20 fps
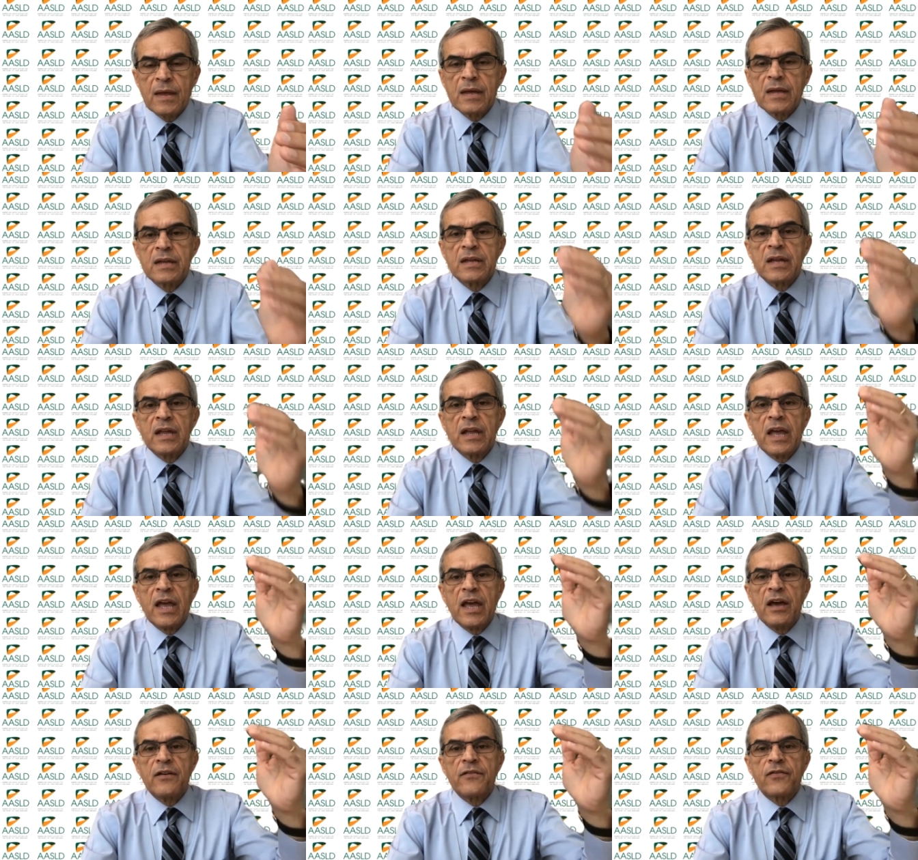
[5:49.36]
they
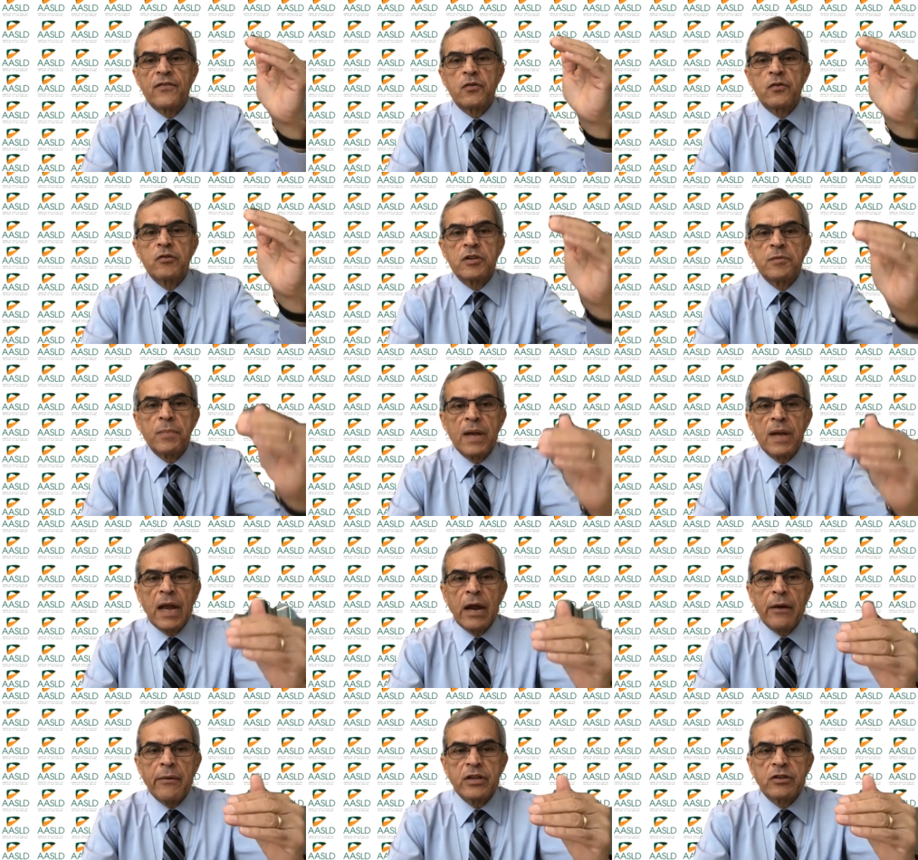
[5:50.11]
have good
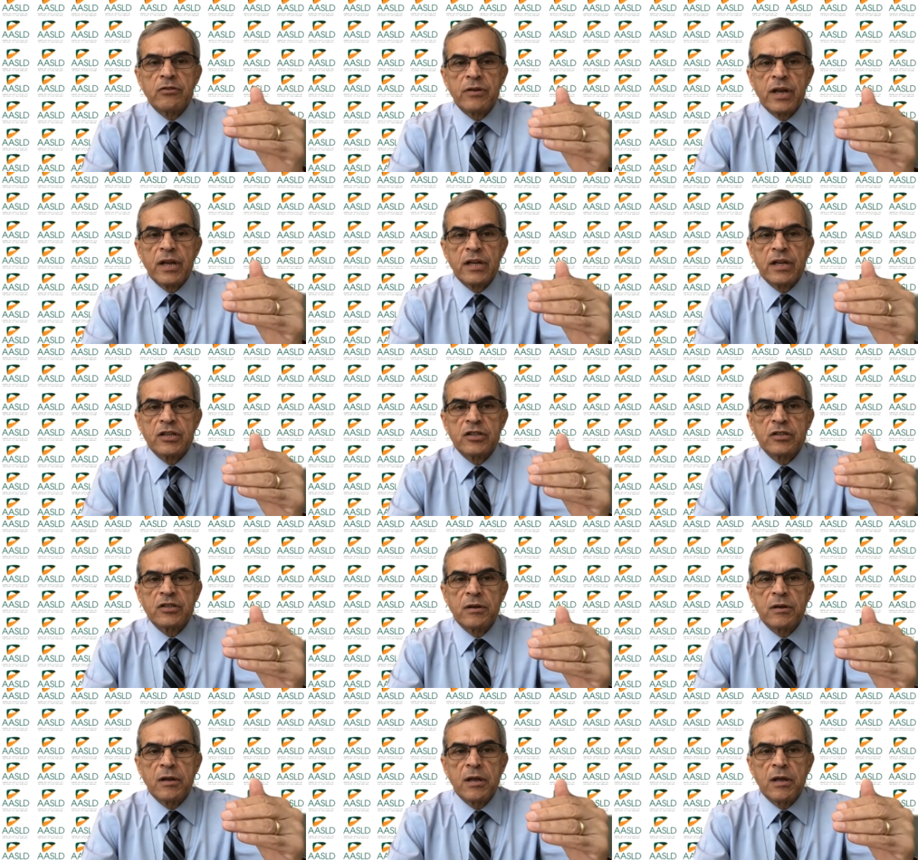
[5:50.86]
biliary drainage,